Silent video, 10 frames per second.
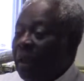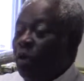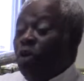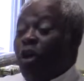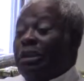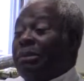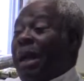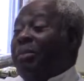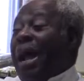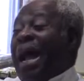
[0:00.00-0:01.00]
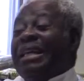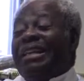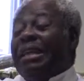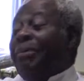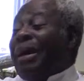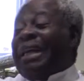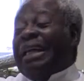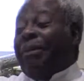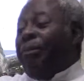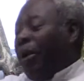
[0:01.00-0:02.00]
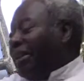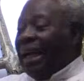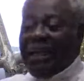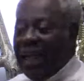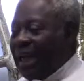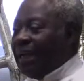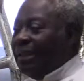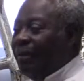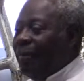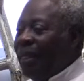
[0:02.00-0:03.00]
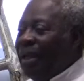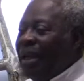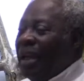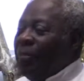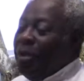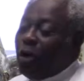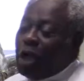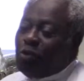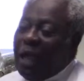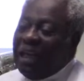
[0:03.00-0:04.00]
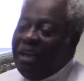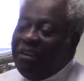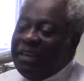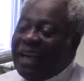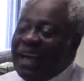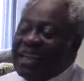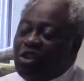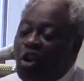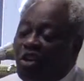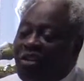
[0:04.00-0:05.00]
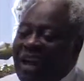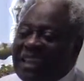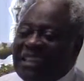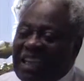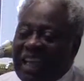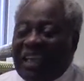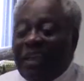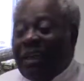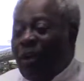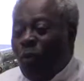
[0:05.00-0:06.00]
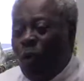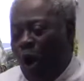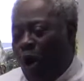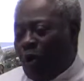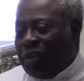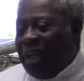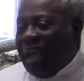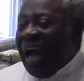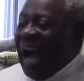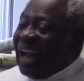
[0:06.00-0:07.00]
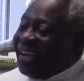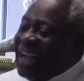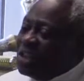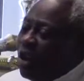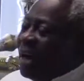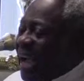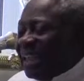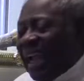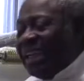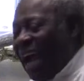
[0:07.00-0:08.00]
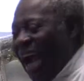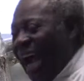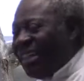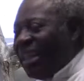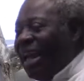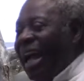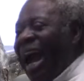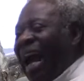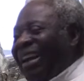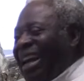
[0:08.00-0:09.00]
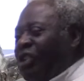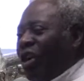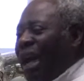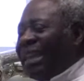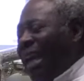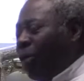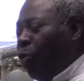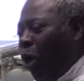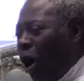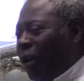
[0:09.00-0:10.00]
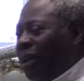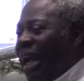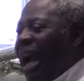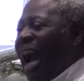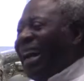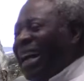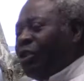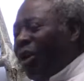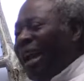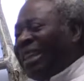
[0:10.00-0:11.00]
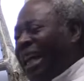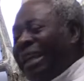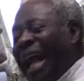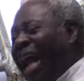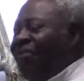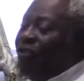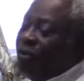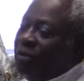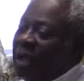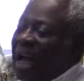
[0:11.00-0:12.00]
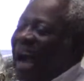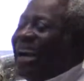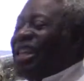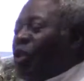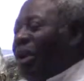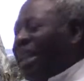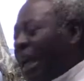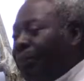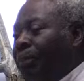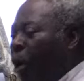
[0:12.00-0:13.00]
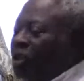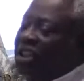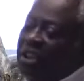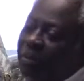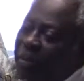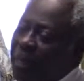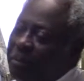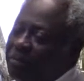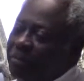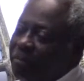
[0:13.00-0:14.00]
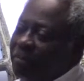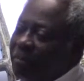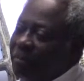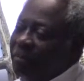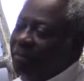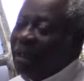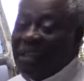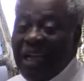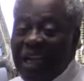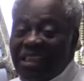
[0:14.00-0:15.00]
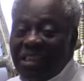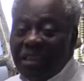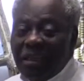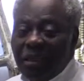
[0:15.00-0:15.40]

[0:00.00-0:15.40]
You will not remember anything about anybody again. Because you are living in a resurrected world, a resurrected earth, a resurrected world, a resurrected heaven, a resurrected body. Yes.